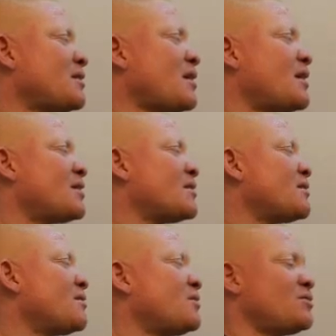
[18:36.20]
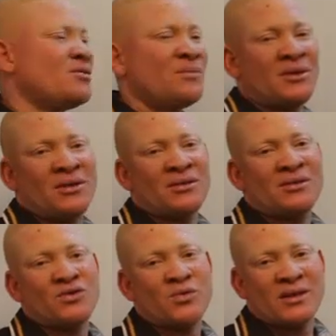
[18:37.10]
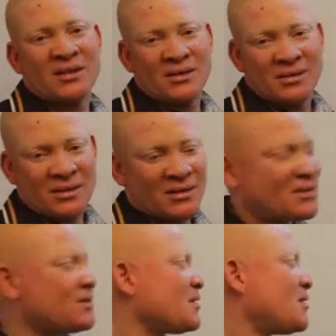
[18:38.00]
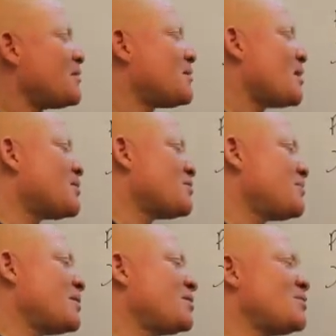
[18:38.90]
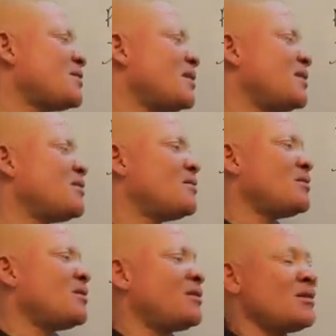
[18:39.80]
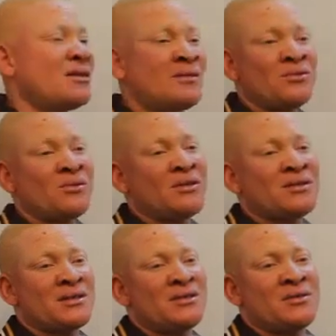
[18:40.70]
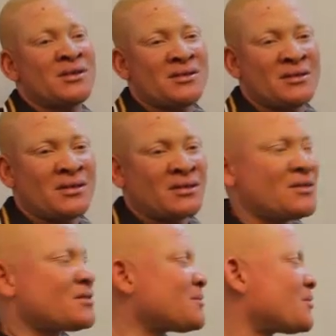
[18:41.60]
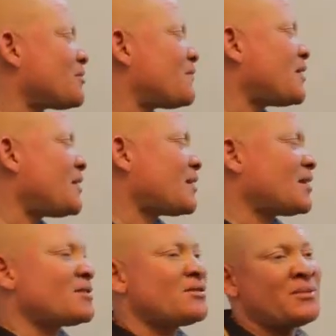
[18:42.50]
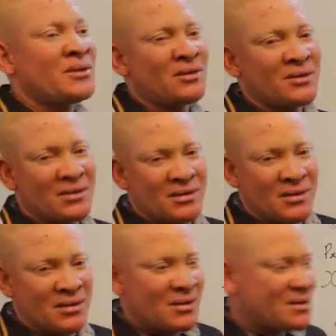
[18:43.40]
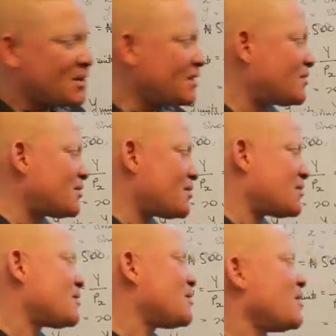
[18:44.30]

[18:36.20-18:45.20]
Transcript: cannot go beyond 20 units. He has to spend totally on to concentrate on the consumption of Y. He can't go beyond 10 units.